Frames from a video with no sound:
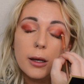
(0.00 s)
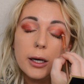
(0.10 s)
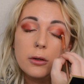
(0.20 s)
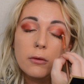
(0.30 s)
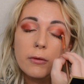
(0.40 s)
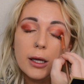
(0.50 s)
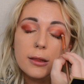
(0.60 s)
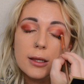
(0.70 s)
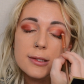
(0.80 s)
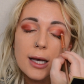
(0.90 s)
I do feel
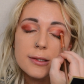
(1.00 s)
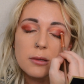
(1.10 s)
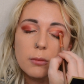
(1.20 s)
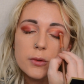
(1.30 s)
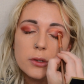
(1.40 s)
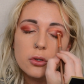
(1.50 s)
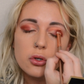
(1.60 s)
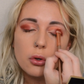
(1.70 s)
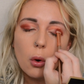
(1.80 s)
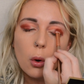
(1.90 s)
like this has the most
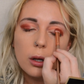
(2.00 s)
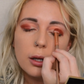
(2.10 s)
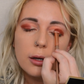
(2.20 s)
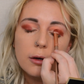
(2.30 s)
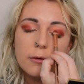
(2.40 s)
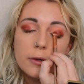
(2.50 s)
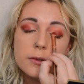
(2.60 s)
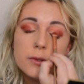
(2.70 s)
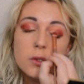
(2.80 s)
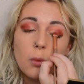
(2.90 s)
control
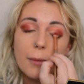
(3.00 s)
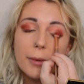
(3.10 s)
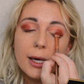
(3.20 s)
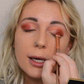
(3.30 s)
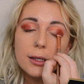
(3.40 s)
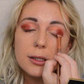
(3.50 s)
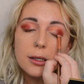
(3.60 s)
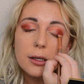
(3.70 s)
versus swiping it.